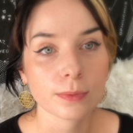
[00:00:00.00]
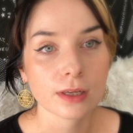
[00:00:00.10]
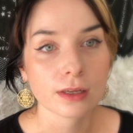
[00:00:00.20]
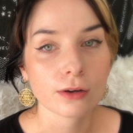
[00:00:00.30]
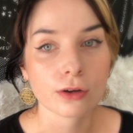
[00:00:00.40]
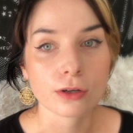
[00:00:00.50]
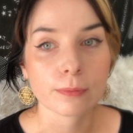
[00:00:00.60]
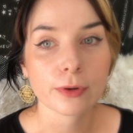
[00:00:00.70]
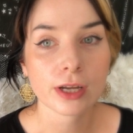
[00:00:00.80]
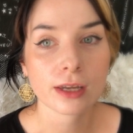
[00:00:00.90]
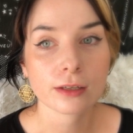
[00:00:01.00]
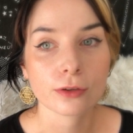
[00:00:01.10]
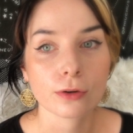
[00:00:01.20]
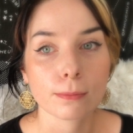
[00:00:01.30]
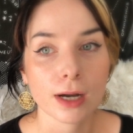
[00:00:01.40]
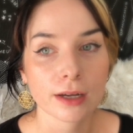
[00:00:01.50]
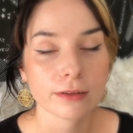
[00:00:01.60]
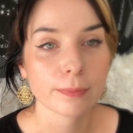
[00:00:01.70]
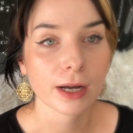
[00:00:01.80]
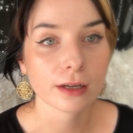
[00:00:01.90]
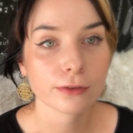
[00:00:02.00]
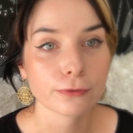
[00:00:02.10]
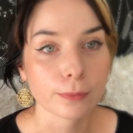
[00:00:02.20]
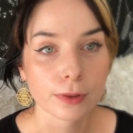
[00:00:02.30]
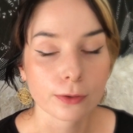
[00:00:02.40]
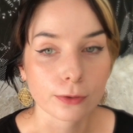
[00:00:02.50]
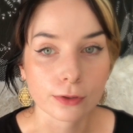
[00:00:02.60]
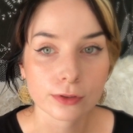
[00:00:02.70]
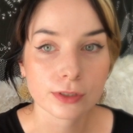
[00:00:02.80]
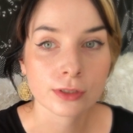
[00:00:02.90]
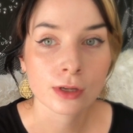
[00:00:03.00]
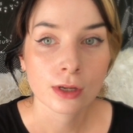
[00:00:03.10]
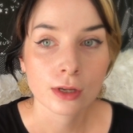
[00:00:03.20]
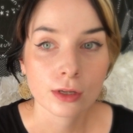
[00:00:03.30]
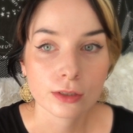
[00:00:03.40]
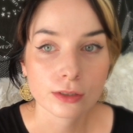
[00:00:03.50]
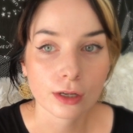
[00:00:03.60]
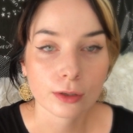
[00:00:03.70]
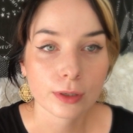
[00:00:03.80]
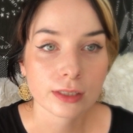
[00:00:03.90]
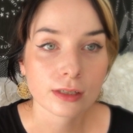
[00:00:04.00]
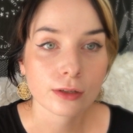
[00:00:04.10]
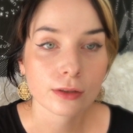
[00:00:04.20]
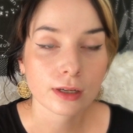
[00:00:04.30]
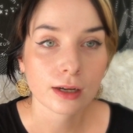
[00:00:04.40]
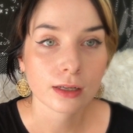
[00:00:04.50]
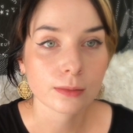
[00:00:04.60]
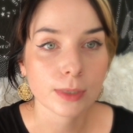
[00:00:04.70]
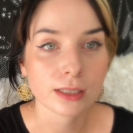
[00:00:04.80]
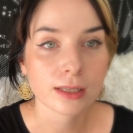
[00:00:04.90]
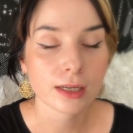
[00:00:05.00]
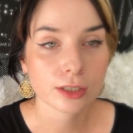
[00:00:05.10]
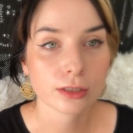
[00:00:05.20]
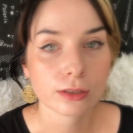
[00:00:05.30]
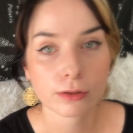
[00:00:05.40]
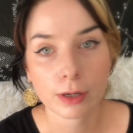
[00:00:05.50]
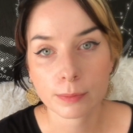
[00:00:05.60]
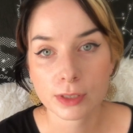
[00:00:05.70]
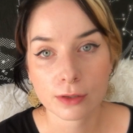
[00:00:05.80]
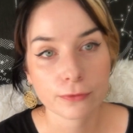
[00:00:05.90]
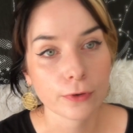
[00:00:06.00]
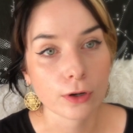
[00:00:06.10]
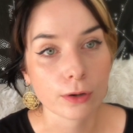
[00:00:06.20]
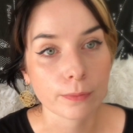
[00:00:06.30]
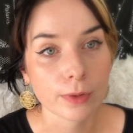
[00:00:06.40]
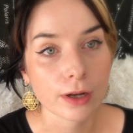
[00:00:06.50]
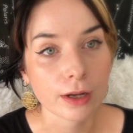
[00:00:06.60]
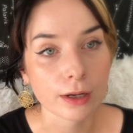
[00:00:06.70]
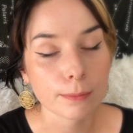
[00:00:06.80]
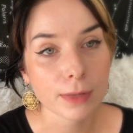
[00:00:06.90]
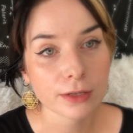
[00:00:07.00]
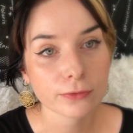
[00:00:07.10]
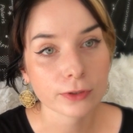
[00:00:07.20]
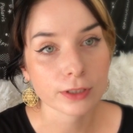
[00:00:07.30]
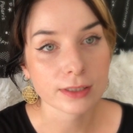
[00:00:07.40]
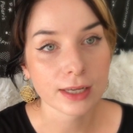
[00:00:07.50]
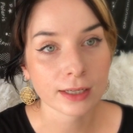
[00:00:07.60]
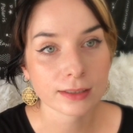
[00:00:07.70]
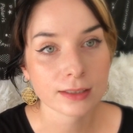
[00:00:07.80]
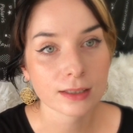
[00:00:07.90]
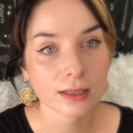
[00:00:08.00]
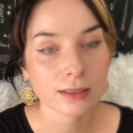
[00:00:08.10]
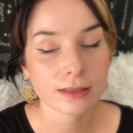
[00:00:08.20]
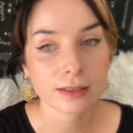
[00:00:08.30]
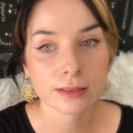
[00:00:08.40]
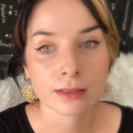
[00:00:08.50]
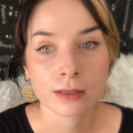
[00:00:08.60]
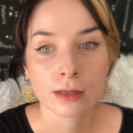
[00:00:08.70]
be on bringing your mind back from thoughts. So it's another guided meditation script from mindfulness exercises,